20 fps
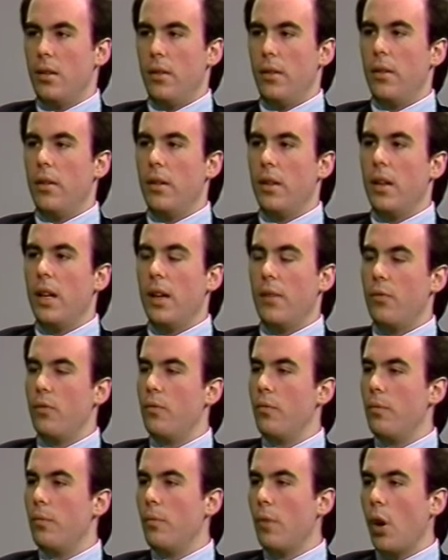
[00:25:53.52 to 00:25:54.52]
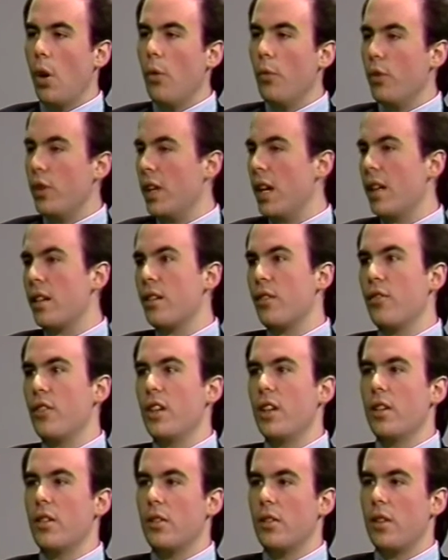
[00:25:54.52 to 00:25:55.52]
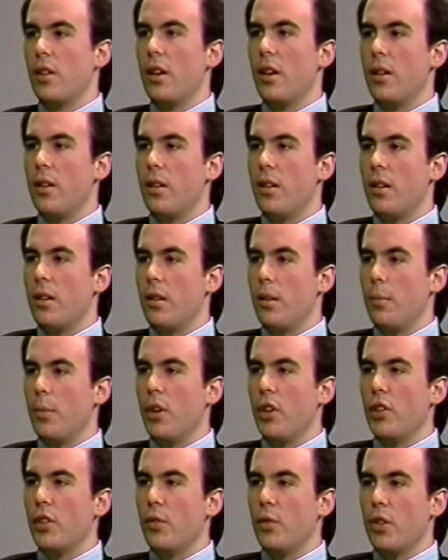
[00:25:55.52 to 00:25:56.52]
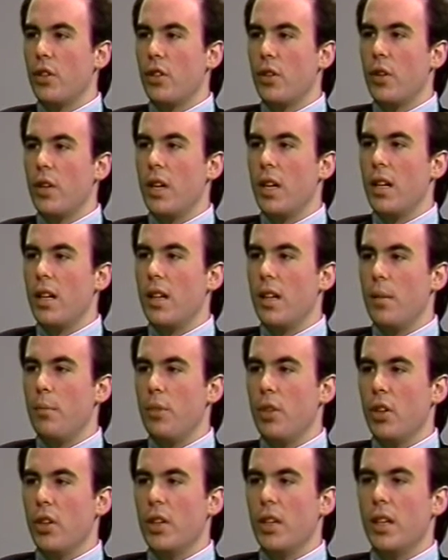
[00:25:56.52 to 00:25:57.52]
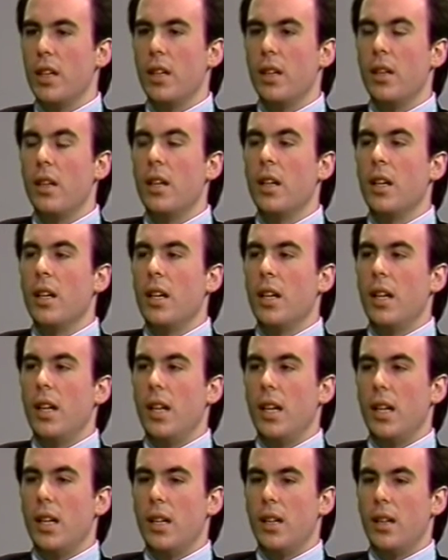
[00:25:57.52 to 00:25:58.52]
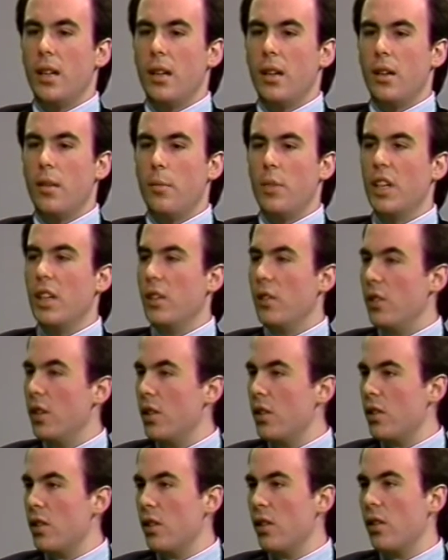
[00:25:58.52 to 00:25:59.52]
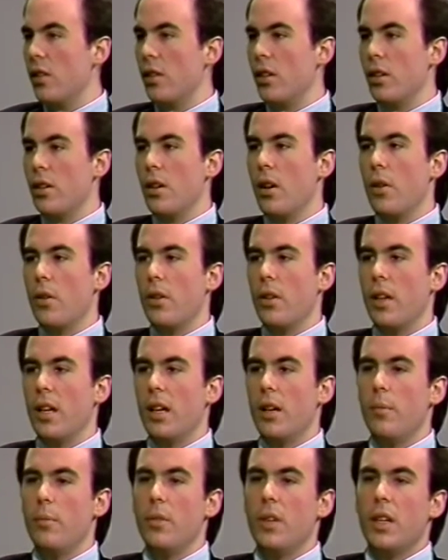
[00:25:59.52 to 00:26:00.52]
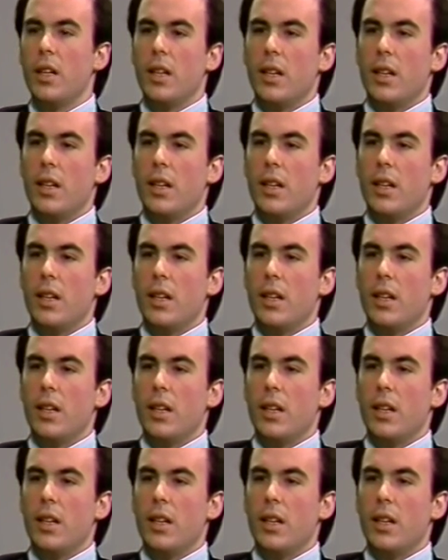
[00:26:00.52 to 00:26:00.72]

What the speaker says: they hopefully got their fingers on the pulse of what's going on in that building and the big decisions. So you'll go to them,